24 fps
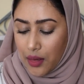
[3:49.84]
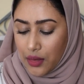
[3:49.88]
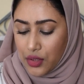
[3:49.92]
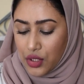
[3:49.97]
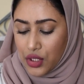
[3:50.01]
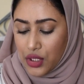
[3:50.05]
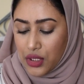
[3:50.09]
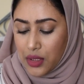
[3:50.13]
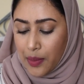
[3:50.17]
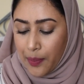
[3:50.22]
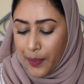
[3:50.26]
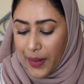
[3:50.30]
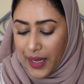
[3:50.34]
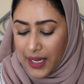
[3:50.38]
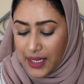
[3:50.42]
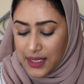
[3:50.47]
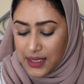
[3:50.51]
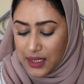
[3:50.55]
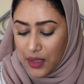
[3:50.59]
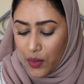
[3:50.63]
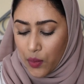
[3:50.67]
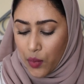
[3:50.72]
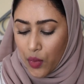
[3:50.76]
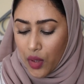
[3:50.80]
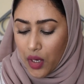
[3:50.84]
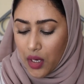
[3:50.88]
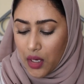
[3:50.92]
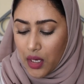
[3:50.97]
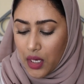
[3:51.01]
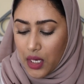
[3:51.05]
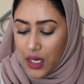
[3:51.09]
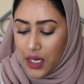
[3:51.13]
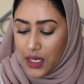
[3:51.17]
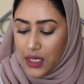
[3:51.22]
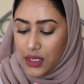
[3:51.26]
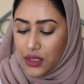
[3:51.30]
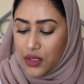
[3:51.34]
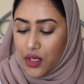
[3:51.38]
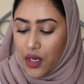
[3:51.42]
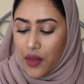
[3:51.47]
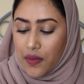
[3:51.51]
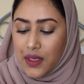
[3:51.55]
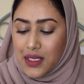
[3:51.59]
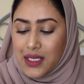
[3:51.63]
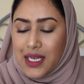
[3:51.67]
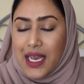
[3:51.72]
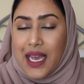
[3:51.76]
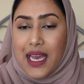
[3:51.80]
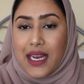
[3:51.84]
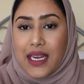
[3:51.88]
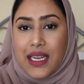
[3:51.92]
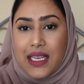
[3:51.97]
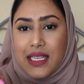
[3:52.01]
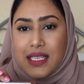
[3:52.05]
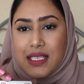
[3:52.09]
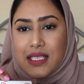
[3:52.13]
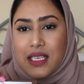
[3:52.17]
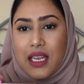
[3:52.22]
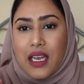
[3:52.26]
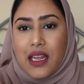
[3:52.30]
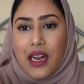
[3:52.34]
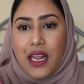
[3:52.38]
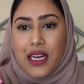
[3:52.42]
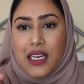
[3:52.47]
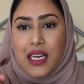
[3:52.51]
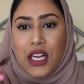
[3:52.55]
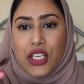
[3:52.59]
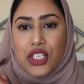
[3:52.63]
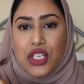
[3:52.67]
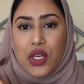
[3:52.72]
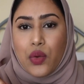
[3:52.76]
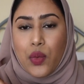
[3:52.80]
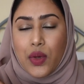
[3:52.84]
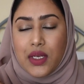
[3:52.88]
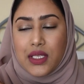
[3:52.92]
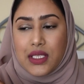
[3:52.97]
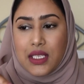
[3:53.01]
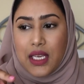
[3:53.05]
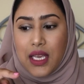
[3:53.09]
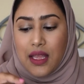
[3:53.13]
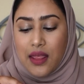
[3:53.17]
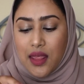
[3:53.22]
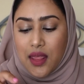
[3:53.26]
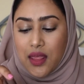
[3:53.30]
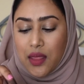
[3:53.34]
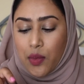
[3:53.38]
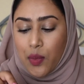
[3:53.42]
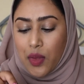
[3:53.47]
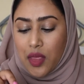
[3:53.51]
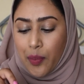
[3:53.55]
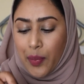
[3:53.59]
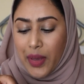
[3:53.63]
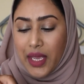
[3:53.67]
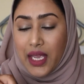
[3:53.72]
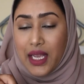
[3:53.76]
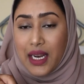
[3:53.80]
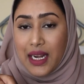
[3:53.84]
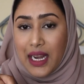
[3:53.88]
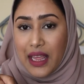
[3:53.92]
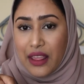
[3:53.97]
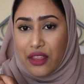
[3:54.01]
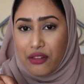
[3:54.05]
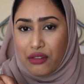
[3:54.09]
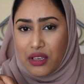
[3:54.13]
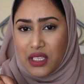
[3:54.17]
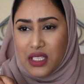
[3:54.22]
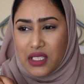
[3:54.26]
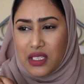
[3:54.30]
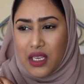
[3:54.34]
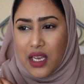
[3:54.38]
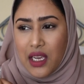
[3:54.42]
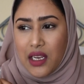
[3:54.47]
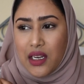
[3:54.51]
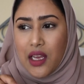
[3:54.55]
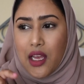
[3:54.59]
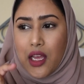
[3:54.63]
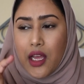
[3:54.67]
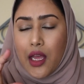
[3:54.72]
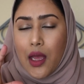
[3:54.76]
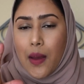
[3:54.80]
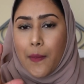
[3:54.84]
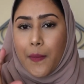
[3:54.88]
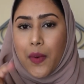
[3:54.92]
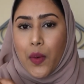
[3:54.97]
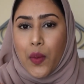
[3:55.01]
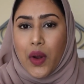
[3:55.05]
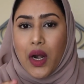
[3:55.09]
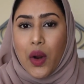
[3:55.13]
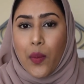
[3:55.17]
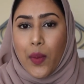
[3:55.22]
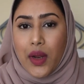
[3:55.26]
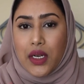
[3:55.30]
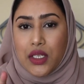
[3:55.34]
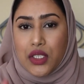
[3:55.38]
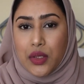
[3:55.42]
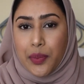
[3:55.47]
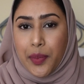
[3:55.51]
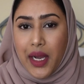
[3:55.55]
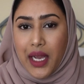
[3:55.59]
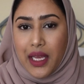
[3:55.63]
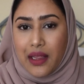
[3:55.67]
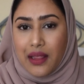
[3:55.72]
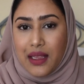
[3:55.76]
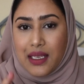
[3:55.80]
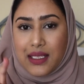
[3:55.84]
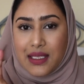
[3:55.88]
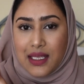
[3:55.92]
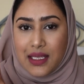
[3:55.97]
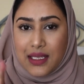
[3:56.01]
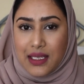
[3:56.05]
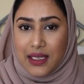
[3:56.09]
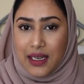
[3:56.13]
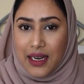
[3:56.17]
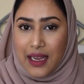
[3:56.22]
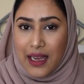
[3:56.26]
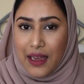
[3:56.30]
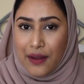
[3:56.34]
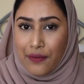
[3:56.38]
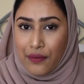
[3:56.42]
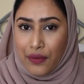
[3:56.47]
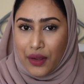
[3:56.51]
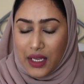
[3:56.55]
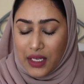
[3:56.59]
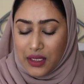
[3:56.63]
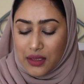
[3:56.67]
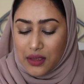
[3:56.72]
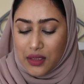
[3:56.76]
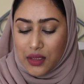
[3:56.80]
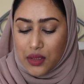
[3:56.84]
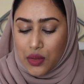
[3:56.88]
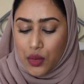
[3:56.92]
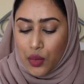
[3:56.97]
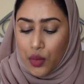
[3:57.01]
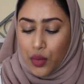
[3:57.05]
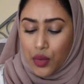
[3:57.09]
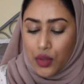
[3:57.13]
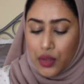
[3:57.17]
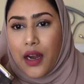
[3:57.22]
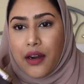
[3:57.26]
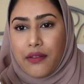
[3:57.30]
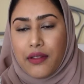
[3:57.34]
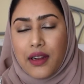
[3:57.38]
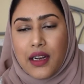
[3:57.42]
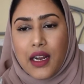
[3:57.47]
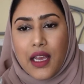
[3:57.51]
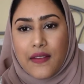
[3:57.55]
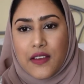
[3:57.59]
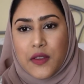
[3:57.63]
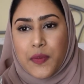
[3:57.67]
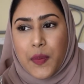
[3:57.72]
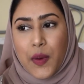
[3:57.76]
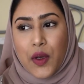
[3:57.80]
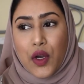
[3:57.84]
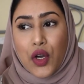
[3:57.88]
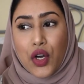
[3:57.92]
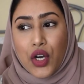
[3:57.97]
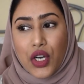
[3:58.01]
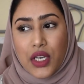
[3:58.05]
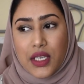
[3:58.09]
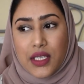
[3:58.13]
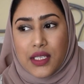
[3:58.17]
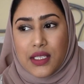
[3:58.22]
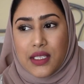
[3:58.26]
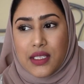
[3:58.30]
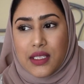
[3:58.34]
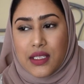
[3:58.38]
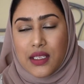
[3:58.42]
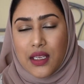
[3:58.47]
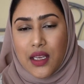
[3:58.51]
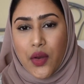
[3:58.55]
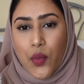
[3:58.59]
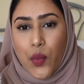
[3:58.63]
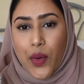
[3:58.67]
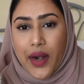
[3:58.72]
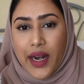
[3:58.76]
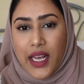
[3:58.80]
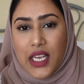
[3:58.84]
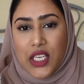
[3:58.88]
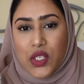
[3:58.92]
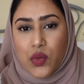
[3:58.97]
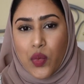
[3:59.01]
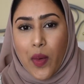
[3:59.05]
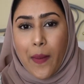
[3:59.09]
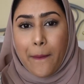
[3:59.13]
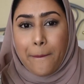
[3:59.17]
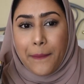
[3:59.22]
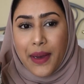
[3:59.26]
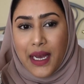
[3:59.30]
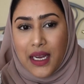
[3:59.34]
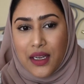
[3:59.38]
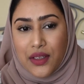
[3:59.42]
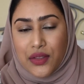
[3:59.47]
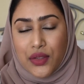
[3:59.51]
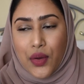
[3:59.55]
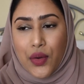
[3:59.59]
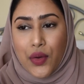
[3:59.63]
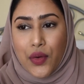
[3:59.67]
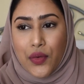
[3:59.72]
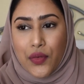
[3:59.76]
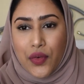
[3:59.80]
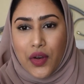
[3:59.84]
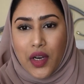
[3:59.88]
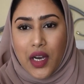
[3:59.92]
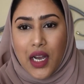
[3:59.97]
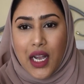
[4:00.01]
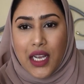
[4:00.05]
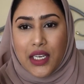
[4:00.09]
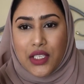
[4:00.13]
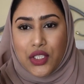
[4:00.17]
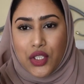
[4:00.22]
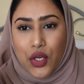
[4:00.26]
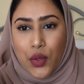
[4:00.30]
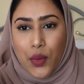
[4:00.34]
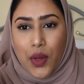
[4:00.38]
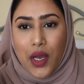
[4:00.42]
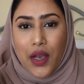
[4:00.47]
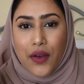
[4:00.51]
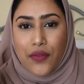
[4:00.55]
just the basic one, and it's got the tan inside. I did actually want it in with the pink leather inside, but when I went to buy this, they didn't have it in store. I really like this because when I swap bags over, I don't